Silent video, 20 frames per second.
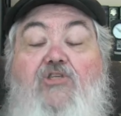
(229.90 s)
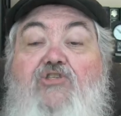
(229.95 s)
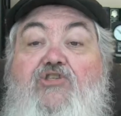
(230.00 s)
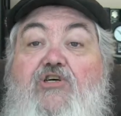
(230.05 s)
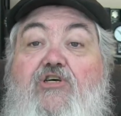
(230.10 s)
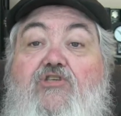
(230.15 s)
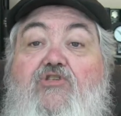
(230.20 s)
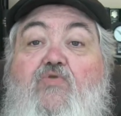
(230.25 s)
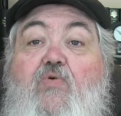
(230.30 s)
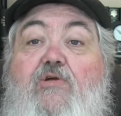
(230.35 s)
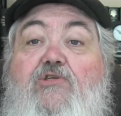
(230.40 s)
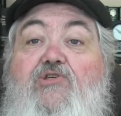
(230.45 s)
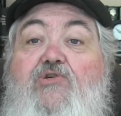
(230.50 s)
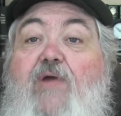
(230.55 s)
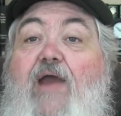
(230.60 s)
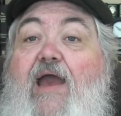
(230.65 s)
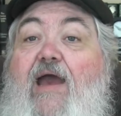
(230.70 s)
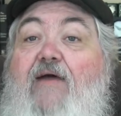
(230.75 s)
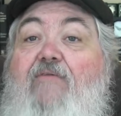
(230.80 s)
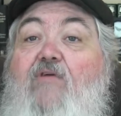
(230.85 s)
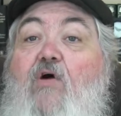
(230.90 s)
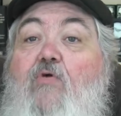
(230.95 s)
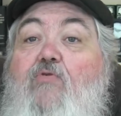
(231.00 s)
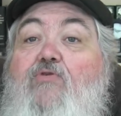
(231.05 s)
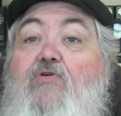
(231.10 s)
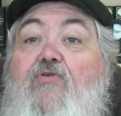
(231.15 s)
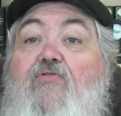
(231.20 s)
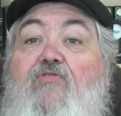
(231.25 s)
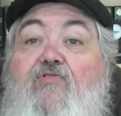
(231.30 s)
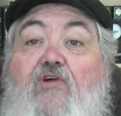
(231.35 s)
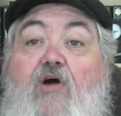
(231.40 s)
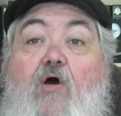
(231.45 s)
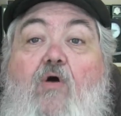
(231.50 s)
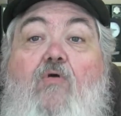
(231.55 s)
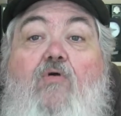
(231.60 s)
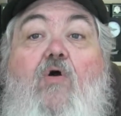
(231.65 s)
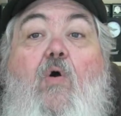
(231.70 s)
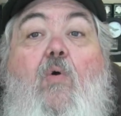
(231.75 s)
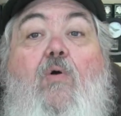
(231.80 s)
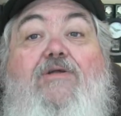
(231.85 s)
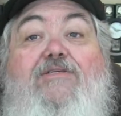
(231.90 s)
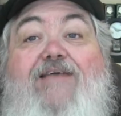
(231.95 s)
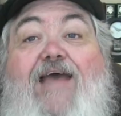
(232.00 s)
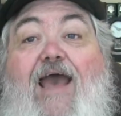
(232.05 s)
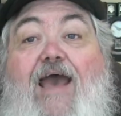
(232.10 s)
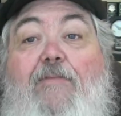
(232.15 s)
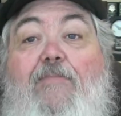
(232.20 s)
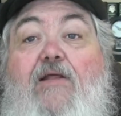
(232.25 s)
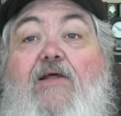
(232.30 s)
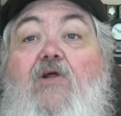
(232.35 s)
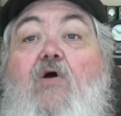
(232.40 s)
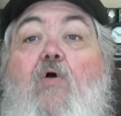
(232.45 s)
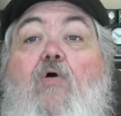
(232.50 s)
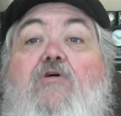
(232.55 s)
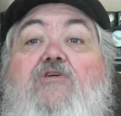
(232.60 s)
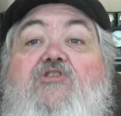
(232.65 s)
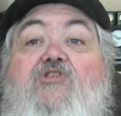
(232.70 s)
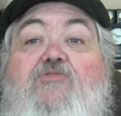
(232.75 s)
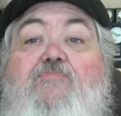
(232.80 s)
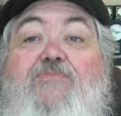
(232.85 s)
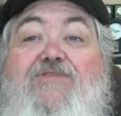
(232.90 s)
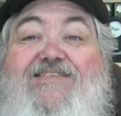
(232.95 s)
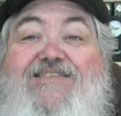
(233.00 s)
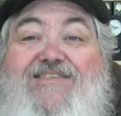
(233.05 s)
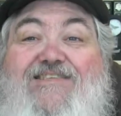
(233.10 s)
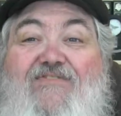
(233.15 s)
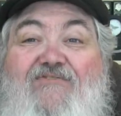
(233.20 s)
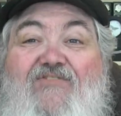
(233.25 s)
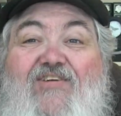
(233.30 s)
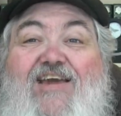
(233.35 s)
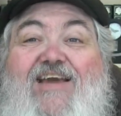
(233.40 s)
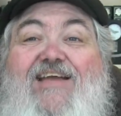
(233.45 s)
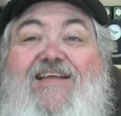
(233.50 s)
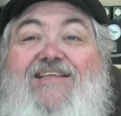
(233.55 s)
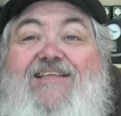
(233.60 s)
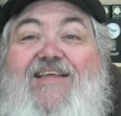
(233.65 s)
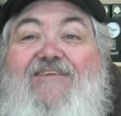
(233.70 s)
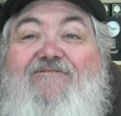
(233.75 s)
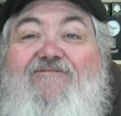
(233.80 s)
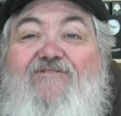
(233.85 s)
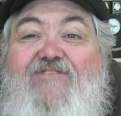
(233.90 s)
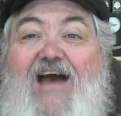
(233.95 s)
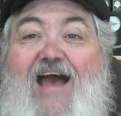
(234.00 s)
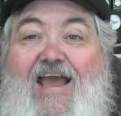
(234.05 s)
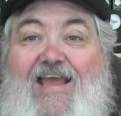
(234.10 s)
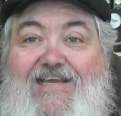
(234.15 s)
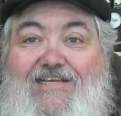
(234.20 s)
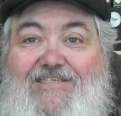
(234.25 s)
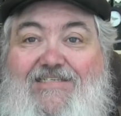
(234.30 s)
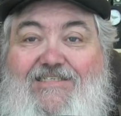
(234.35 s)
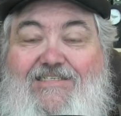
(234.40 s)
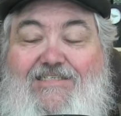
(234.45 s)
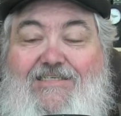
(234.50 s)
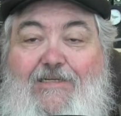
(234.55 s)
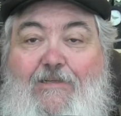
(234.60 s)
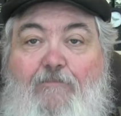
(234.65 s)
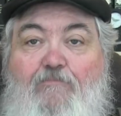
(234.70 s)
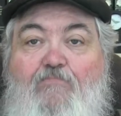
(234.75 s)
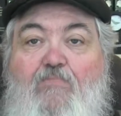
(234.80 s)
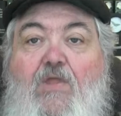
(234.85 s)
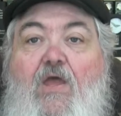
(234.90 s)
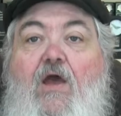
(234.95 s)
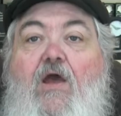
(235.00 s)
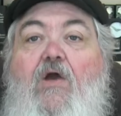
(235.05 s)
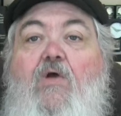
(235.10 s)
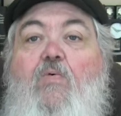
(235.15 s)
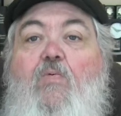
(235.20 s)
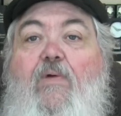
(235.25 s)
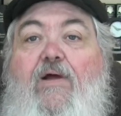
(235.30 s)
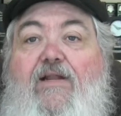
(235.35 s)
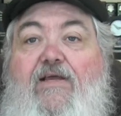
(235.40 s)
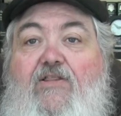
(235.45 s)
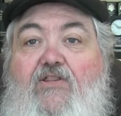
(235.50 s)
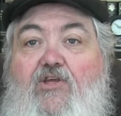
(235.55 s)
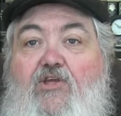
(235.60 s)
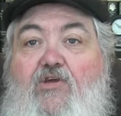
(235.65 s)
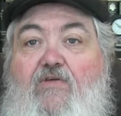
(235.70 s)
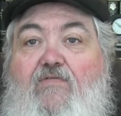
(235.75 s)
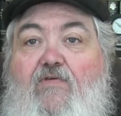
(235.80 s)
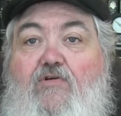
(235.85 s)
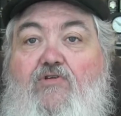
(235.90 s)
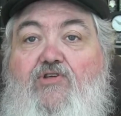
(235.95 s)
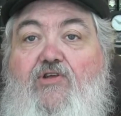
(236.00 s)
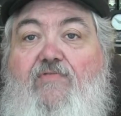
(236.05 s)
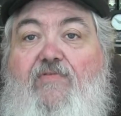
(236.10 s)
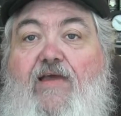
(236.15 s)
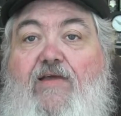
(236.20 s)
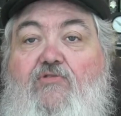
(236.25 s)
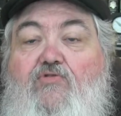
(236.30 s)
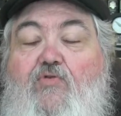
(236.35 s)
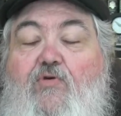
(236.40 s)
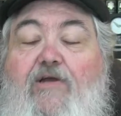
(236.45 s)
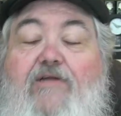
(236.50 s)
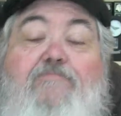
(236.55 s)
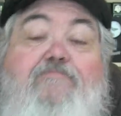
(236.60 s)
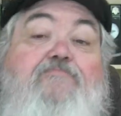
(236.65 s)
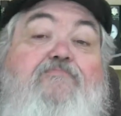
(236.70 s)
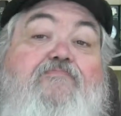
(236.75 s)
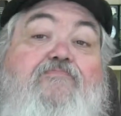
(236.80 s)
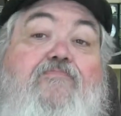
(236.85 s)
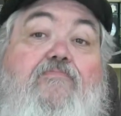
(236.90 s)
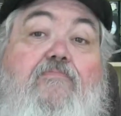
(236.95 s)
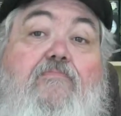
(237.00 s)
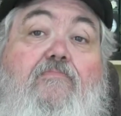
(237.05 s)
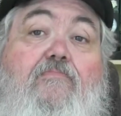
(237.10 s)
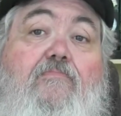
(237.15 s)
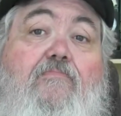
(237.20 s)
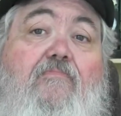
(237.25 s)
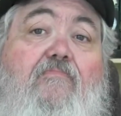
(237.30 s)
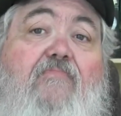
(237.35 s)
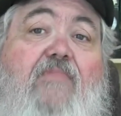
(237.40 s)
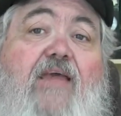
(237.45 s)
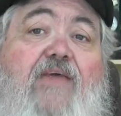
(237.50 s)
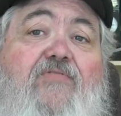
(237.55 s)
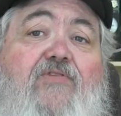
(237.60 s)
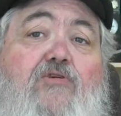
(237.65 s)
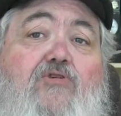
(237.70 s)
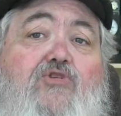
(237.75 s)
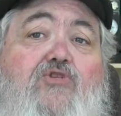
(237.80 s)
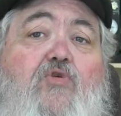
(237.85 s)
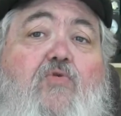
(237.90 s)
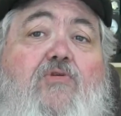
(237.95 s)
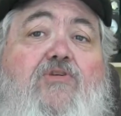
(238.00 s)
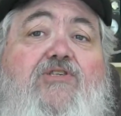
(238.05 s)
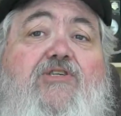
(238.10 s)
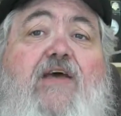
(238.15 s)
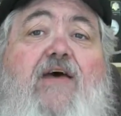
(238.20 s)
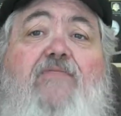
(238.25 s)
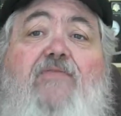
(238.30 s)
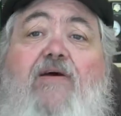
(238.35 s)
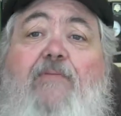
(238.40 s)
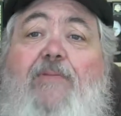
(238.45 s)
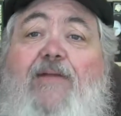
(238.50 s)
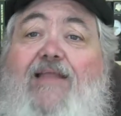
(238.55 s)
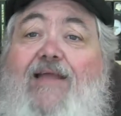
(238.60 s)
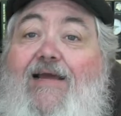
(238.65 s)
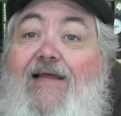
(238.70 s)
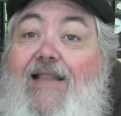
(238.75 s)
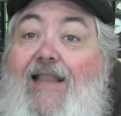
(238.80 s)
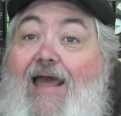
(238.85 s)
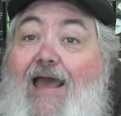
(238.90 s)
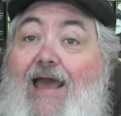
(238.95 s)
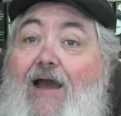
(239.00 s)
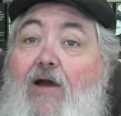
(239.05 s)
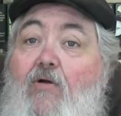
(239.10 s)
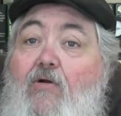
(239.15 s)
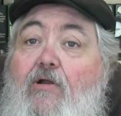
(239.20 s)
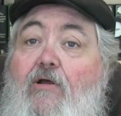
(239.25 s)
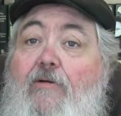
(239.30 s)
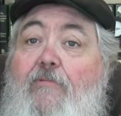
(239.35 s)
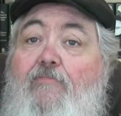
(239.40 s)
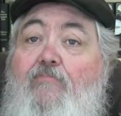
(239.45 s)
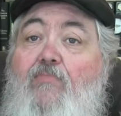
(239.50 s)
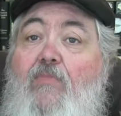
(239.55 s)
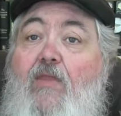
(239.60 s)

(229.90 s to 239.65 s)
just what you have on your phone or tablet or specific device running the new version of Android. If you store stuff up in the cloud,